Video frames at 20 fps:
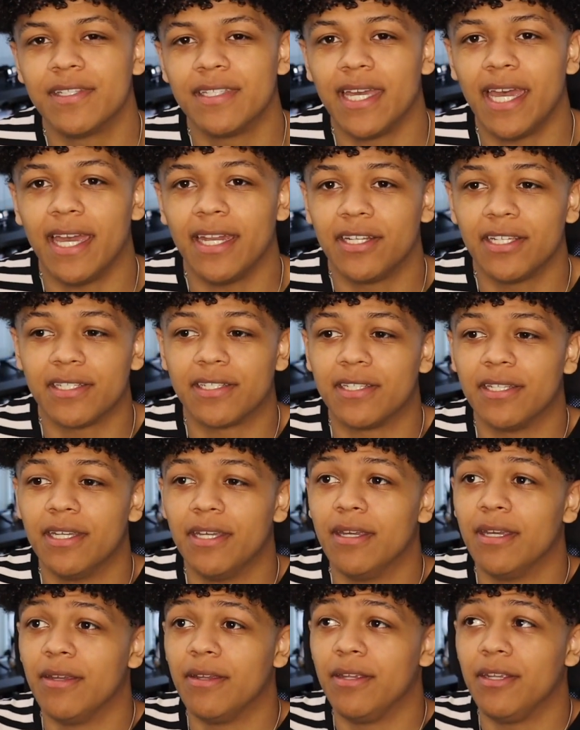as that. Just,
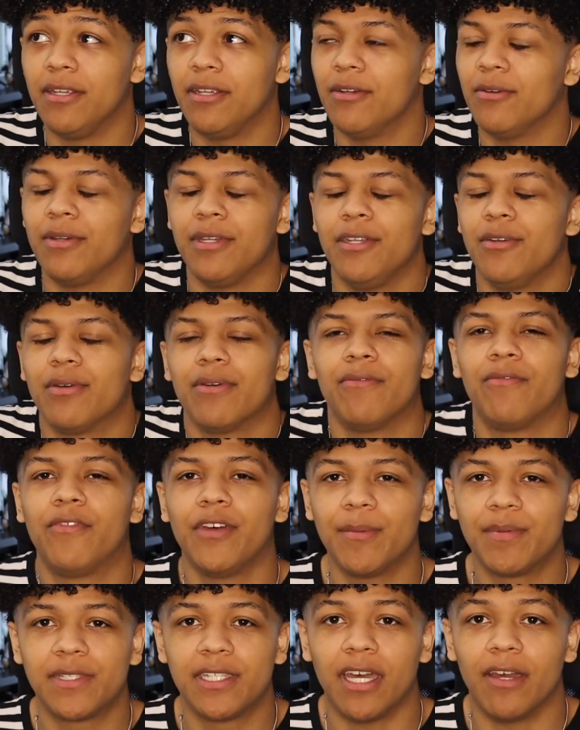you can
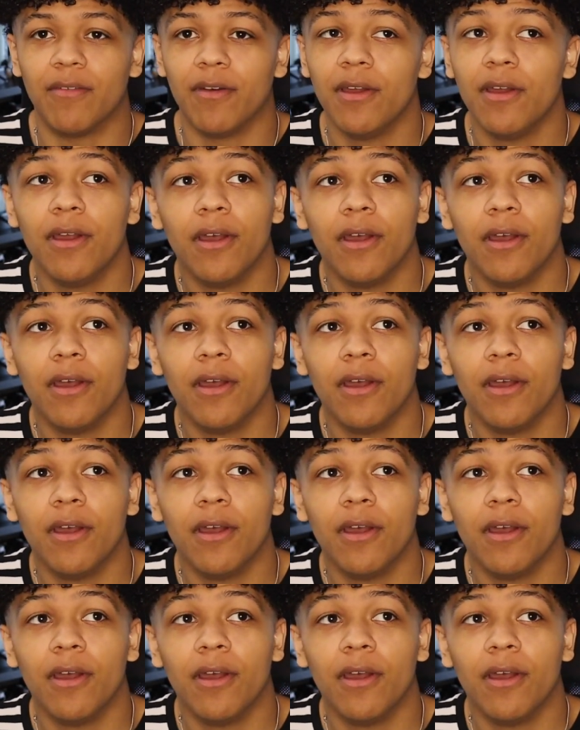flip stuff.